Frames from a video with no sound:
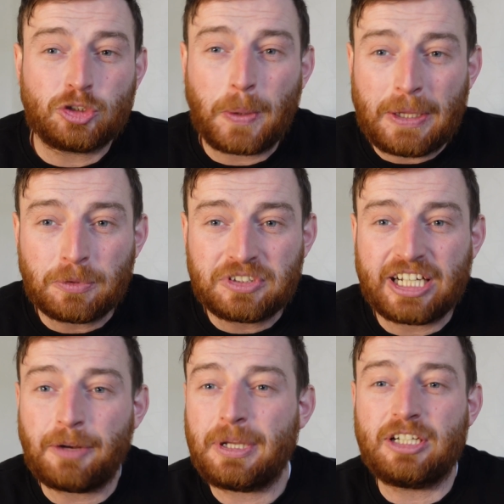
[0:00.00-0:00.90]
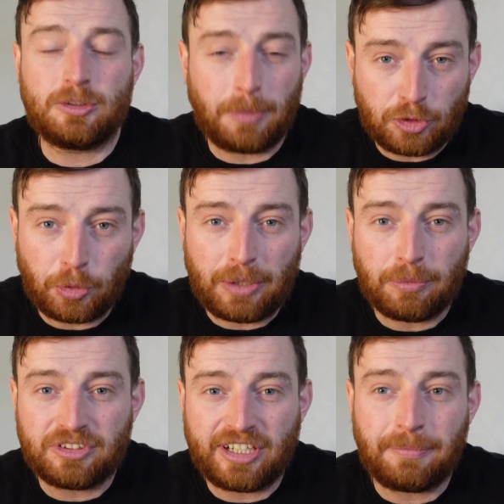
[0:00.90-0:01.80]
are 21 centimeters by
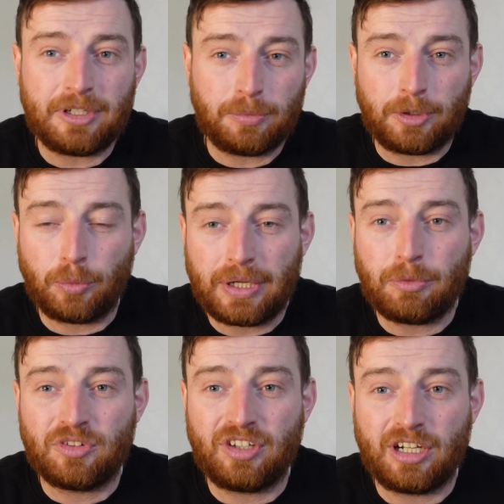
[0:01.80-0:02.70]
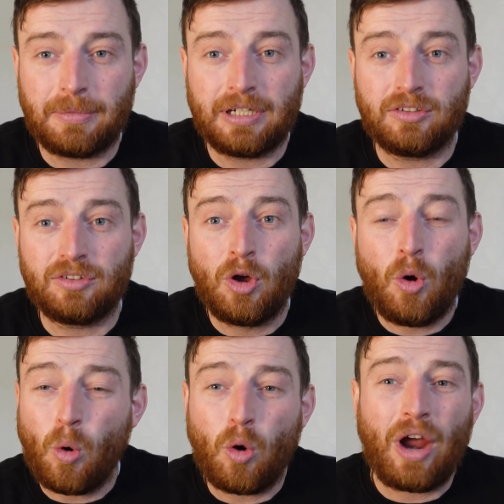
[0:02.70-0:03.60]
21 centimeters by 21 centimeters,
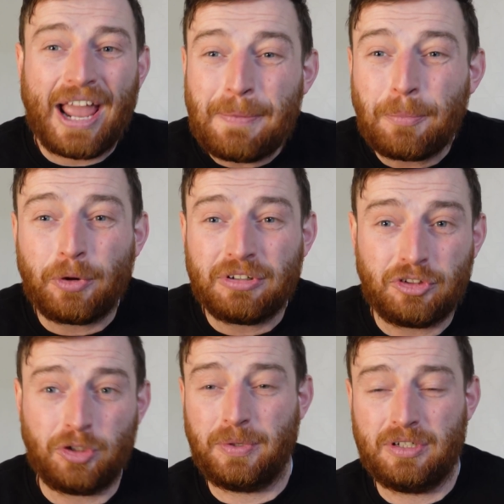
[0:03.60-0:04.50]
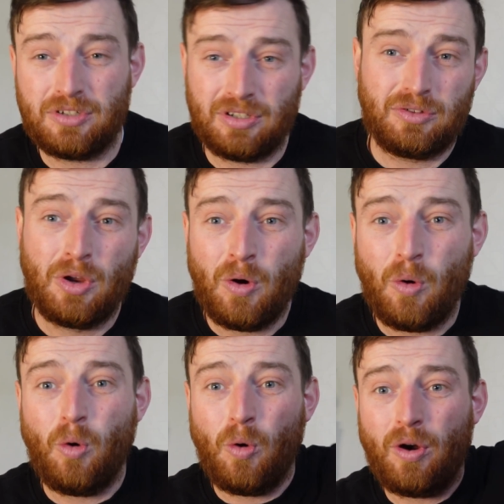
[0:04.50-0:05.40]
or 8.2 inches,
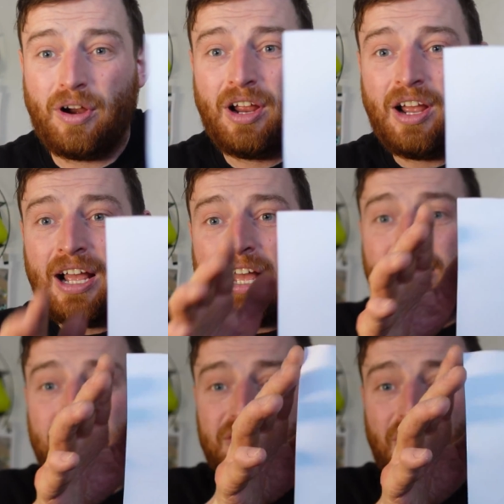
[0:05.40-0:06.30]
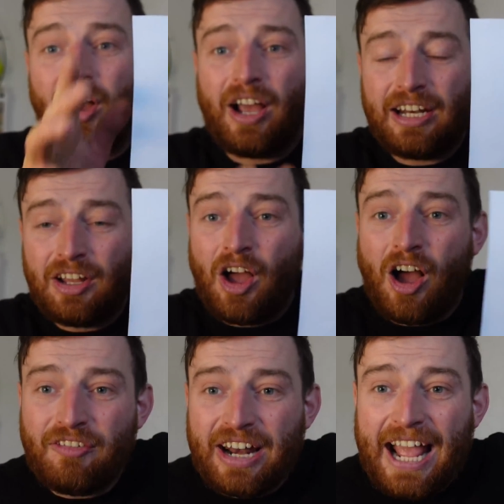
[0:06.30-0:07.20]
or the side
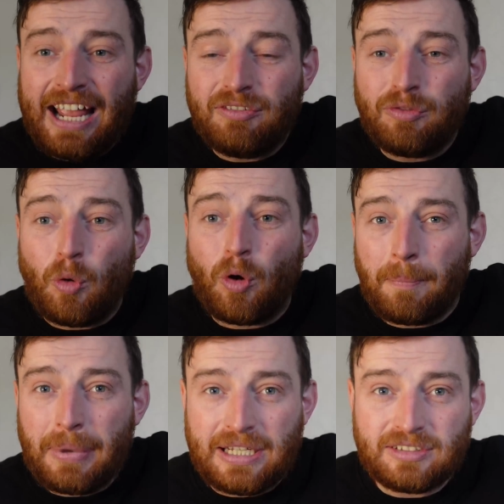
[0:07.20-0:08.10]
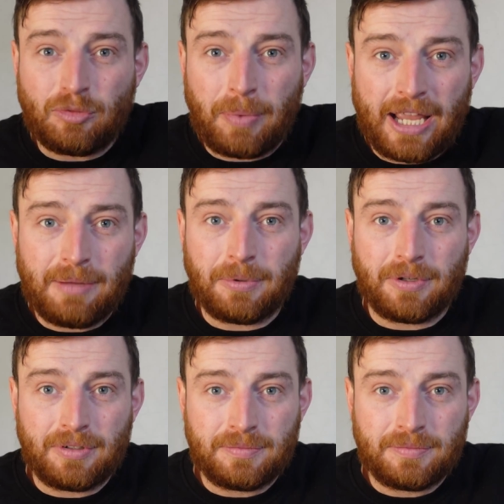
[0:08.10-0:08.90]
of an A4 piece of paper.